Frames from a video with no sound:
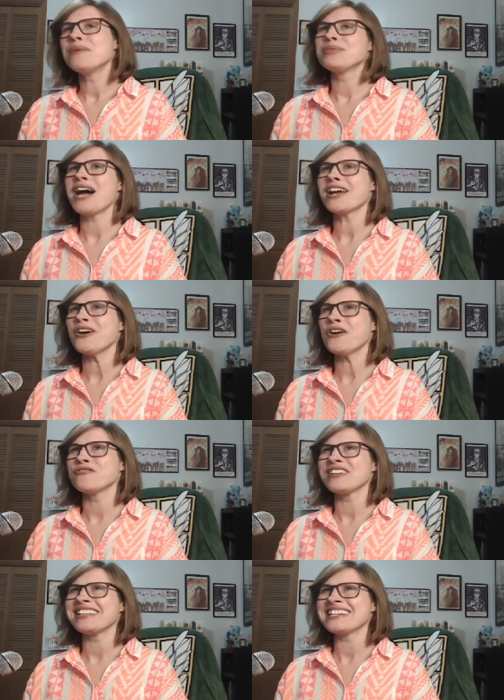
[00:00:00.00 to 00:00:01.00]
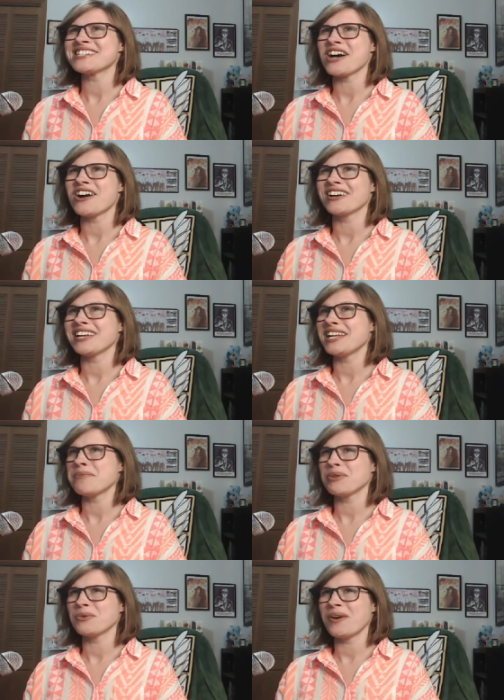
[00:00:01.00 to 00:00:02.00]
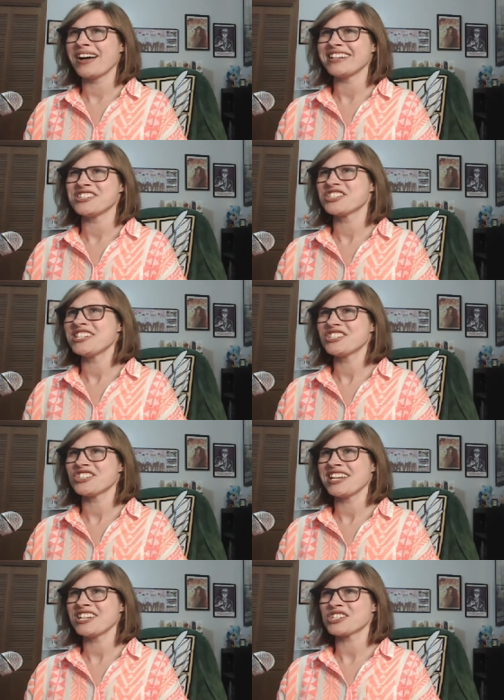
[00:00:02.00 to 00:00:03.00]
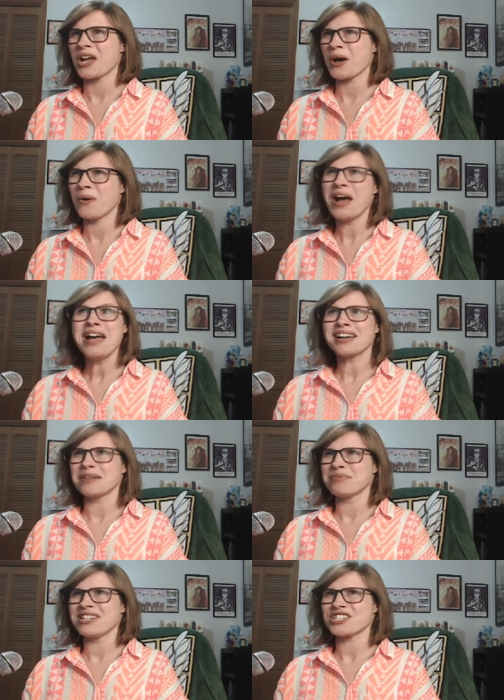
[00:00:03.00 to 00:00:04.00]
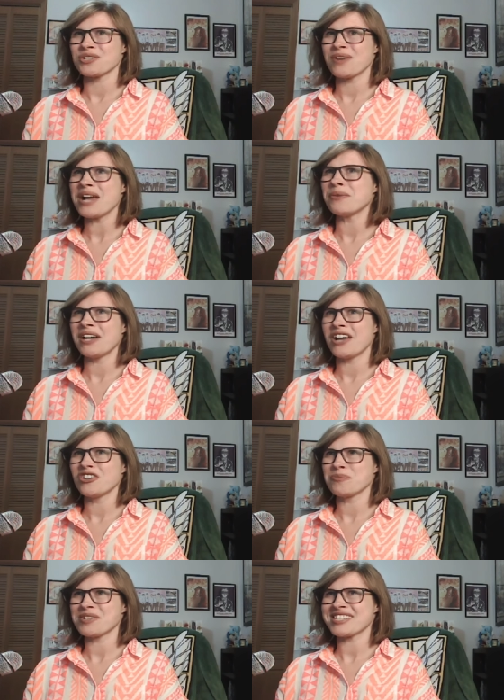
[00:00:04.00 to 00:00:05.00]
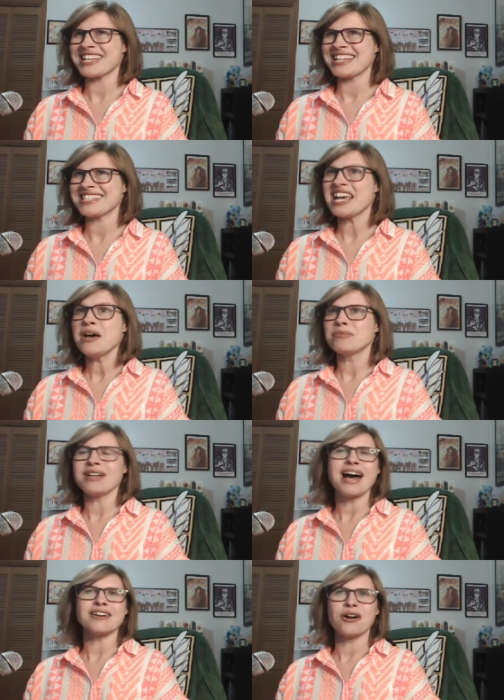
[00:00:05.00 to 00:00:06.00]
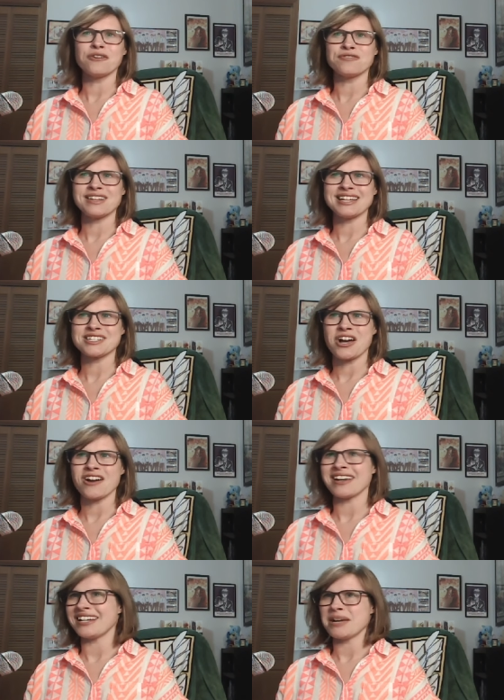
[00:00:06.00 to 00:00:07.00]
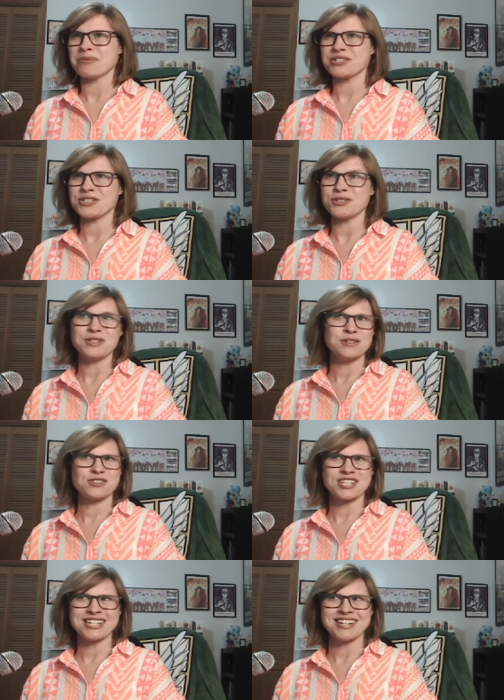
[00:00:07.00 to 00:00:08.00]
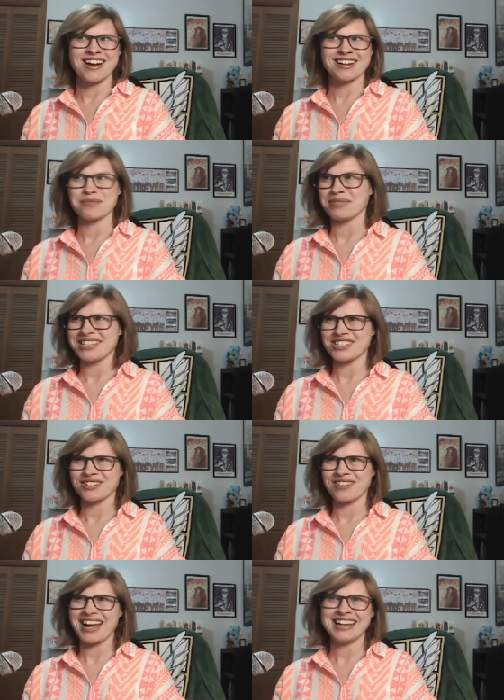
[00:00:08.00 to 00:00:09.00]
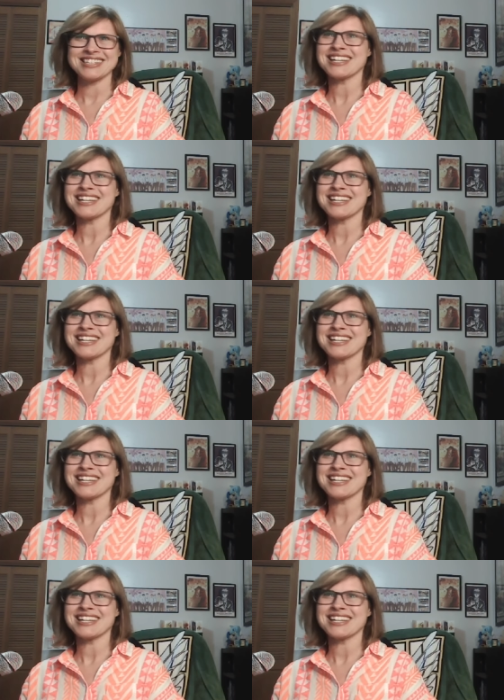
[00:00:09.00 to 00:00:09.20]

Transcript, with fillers: Plot hole filling target number one, Shen Qingqiu, completion rate 100%. Plot hole filling target number two, Yu Qingyang, completion rate